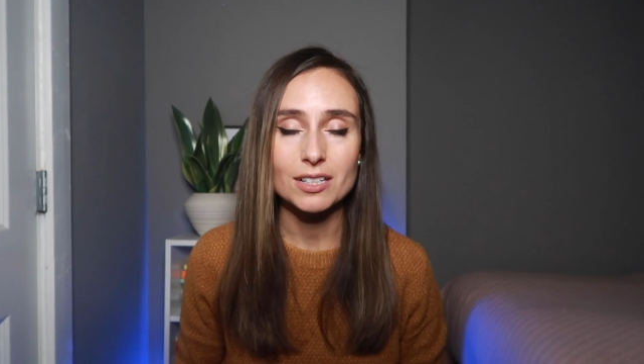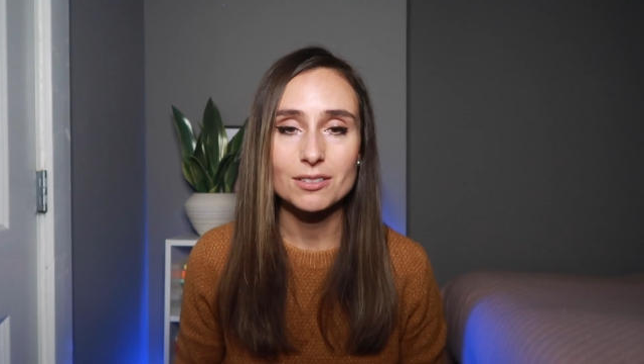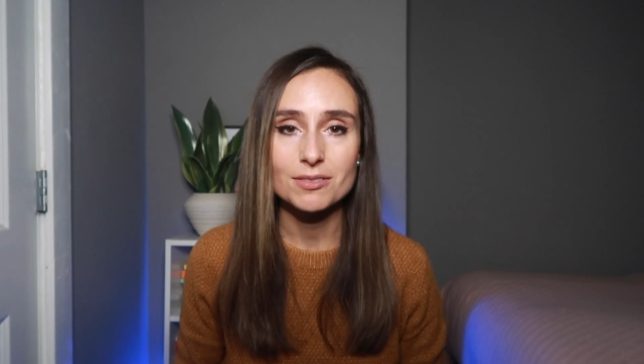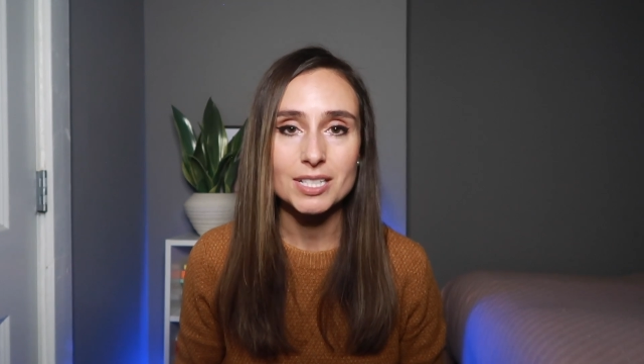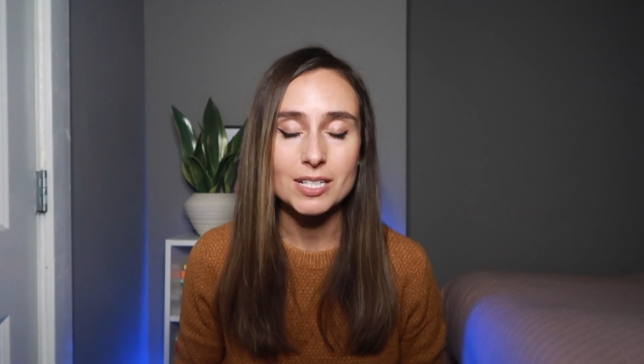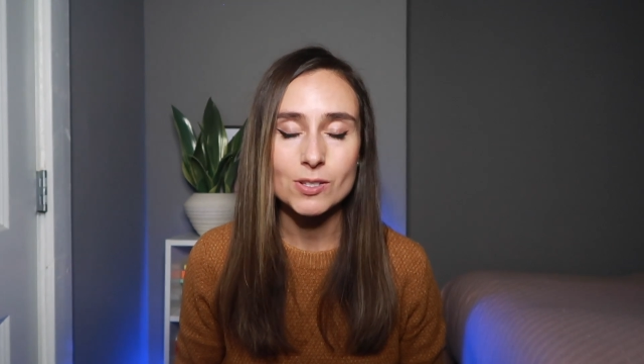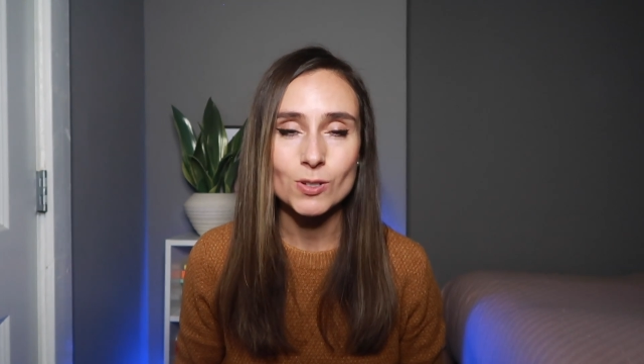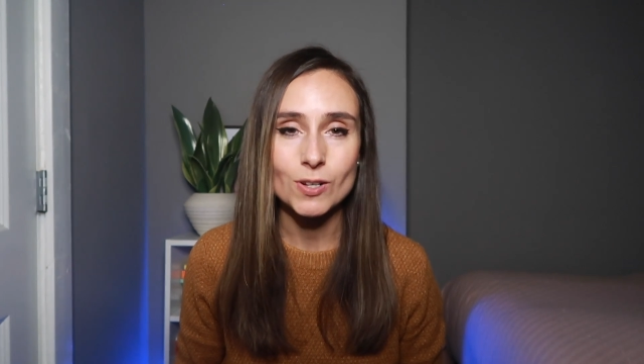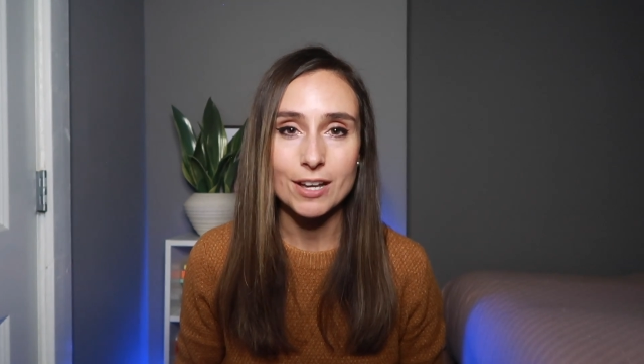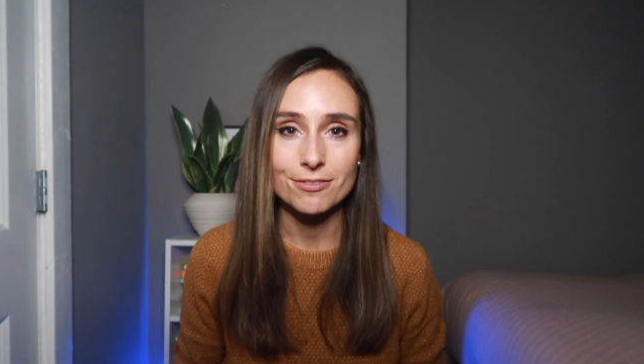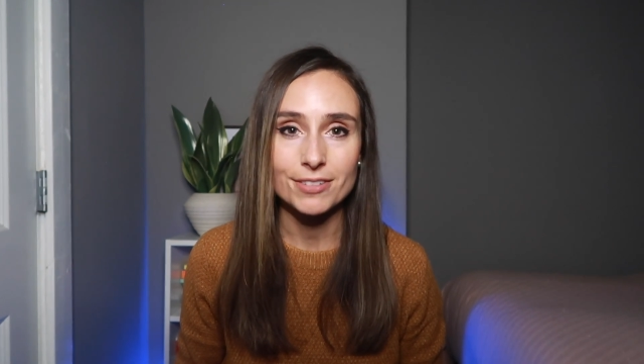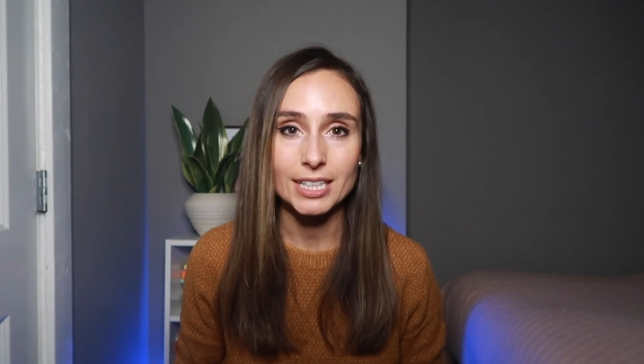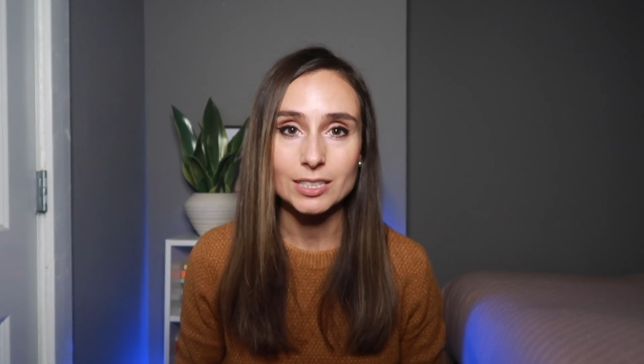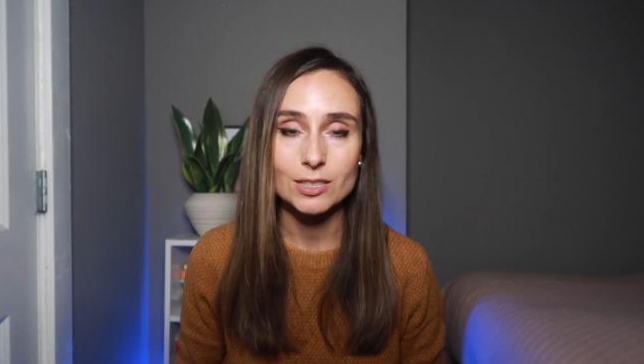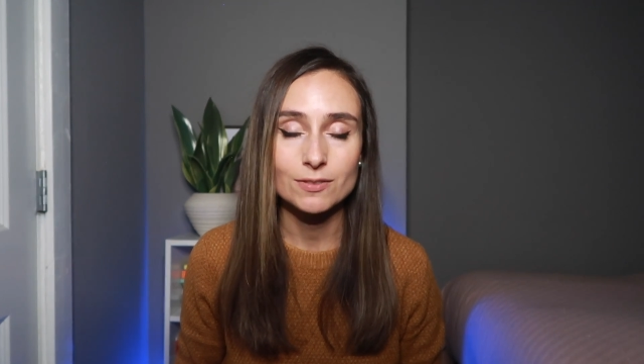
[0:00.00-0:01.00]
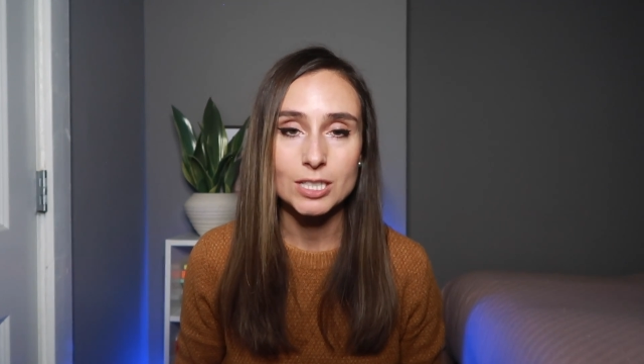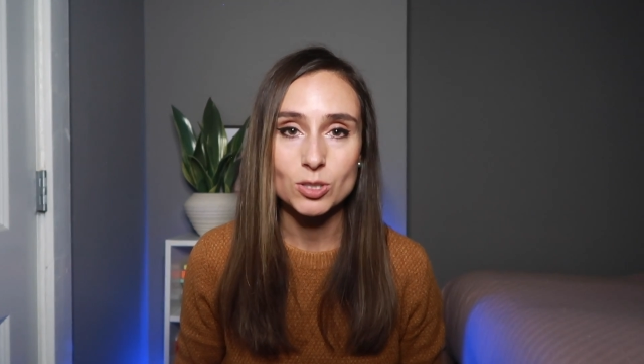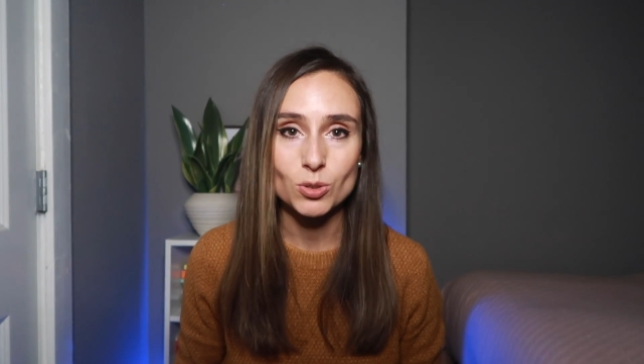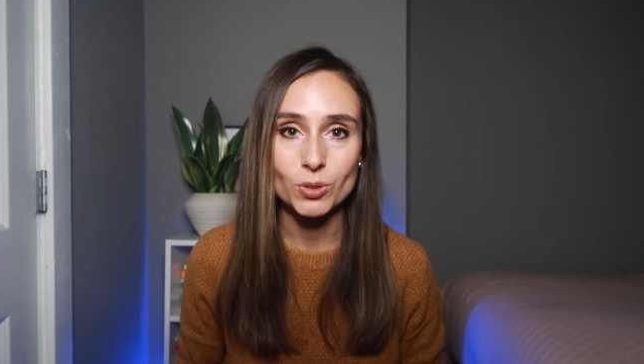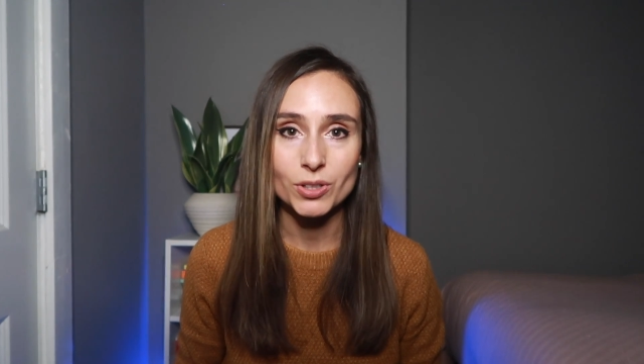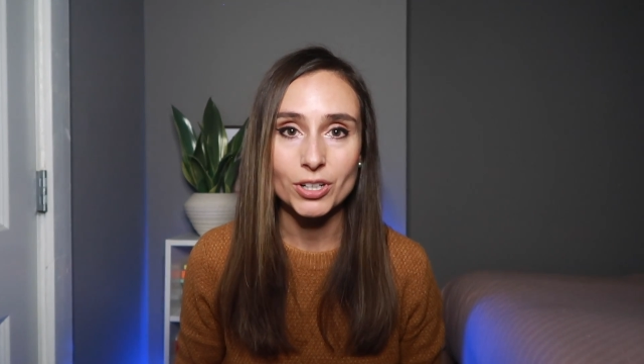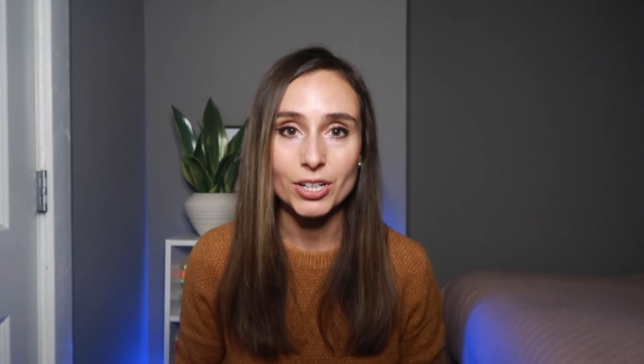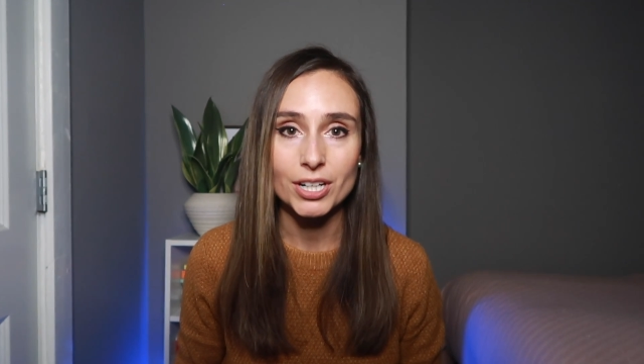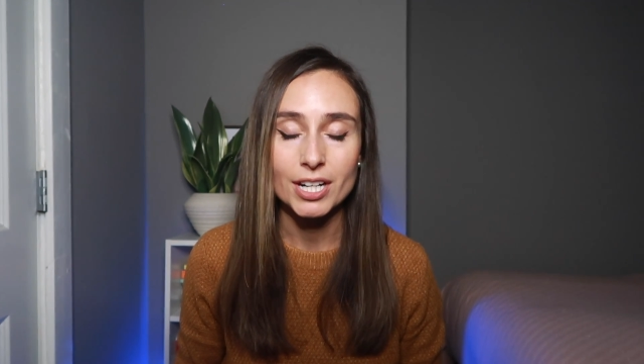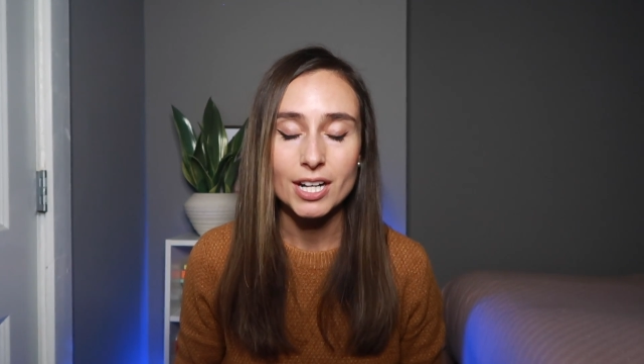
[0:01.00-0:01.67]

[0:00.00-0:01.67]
of seasonal affective disorder.